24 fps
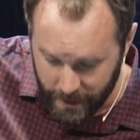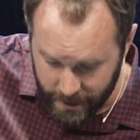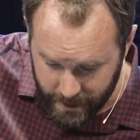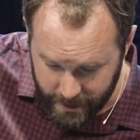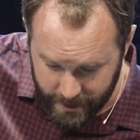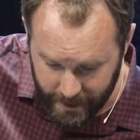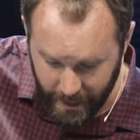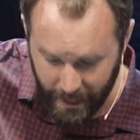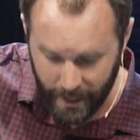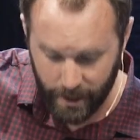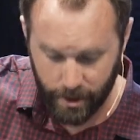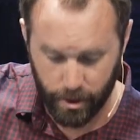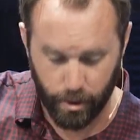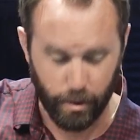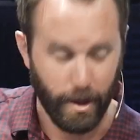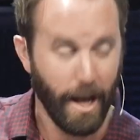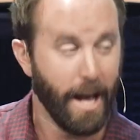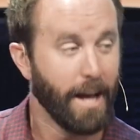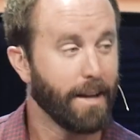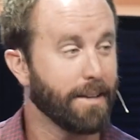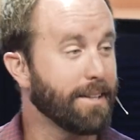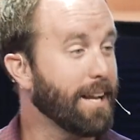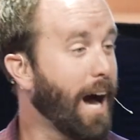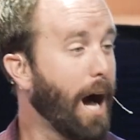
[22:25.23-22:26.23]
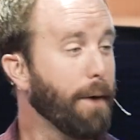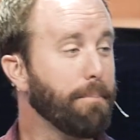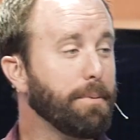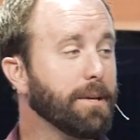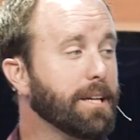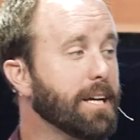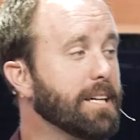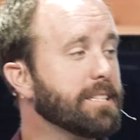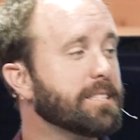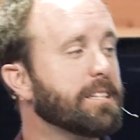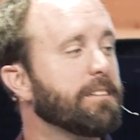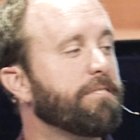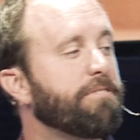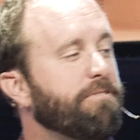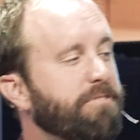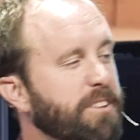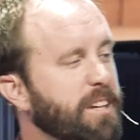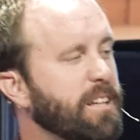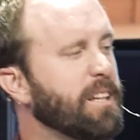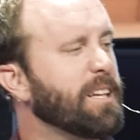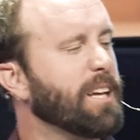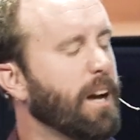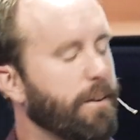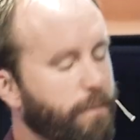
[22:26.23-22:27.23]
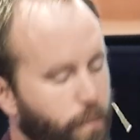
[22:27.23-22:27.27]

standard. Not because the feeling